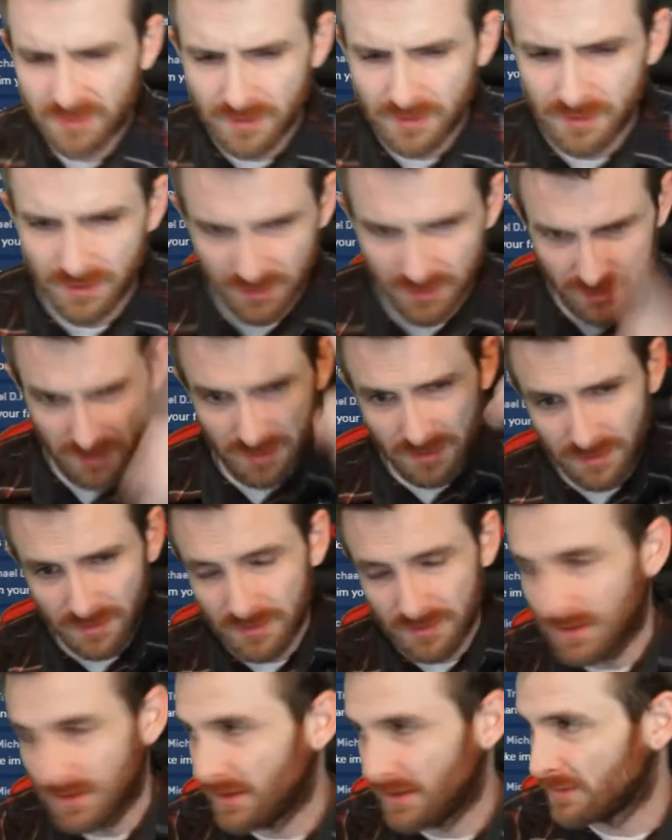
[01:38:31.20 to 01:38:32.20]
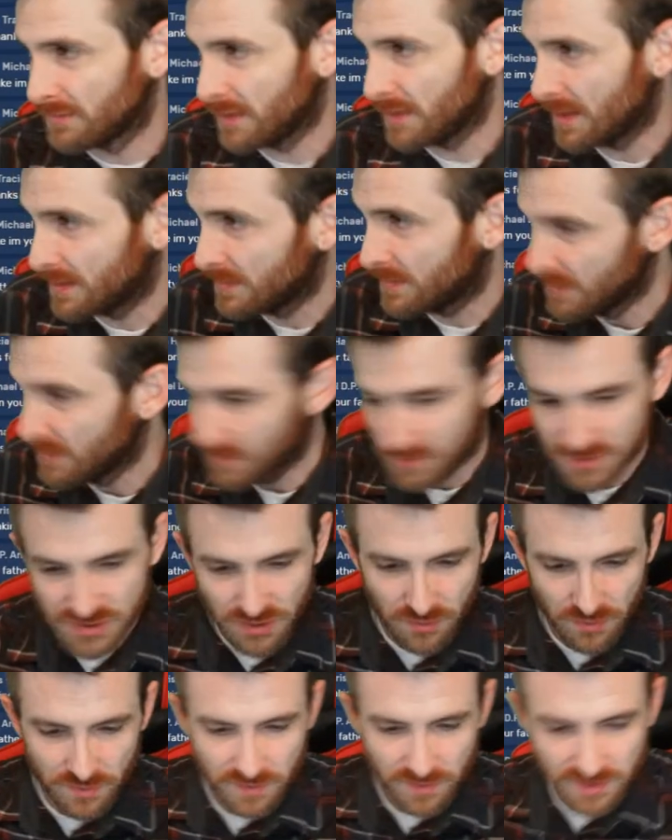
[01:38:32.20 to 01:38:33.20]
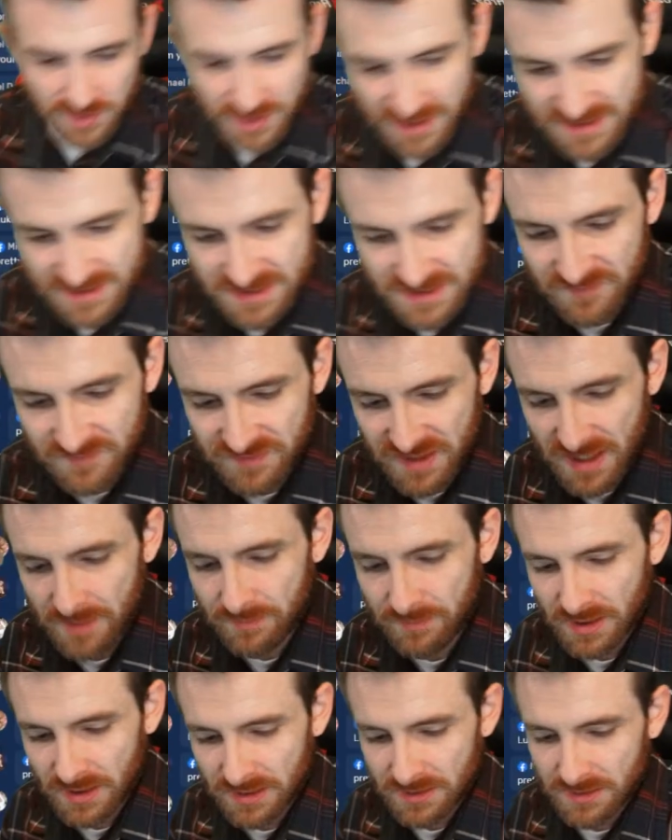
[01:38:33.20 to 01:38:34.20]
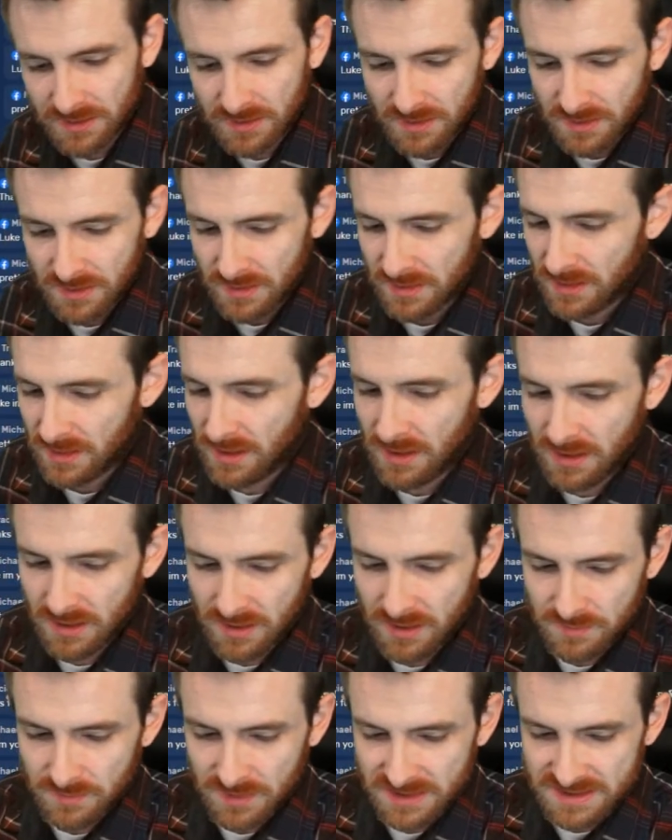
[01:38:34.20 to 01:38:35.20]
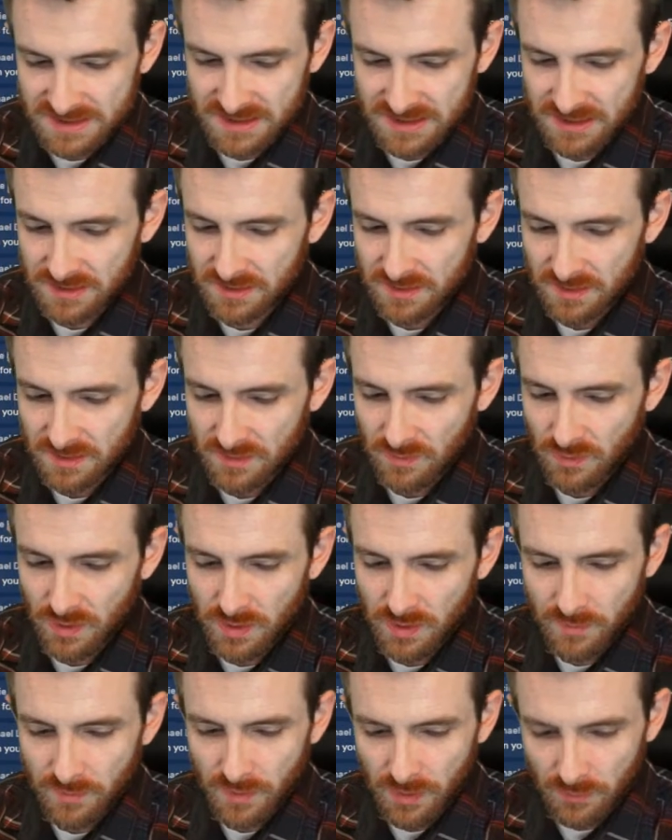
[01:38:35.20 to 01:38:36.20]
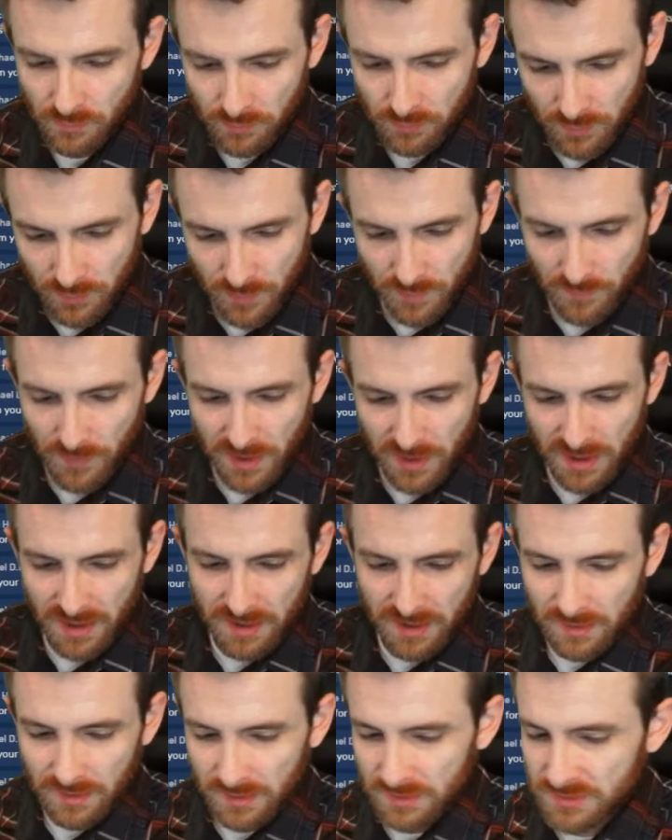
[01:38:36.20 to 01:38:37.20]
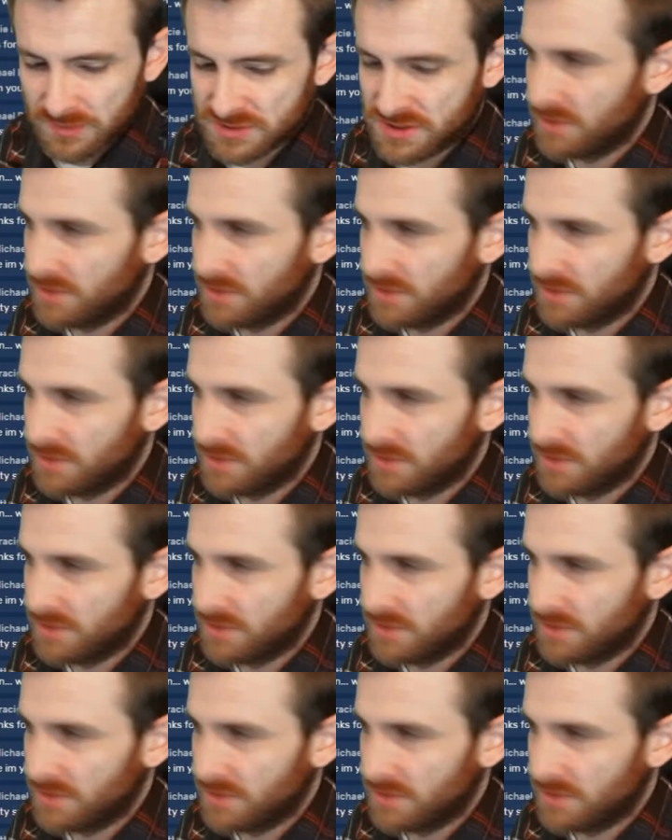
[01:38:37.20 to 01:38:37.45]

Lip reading: All right. So that's enough of that button. Let's see. Here's another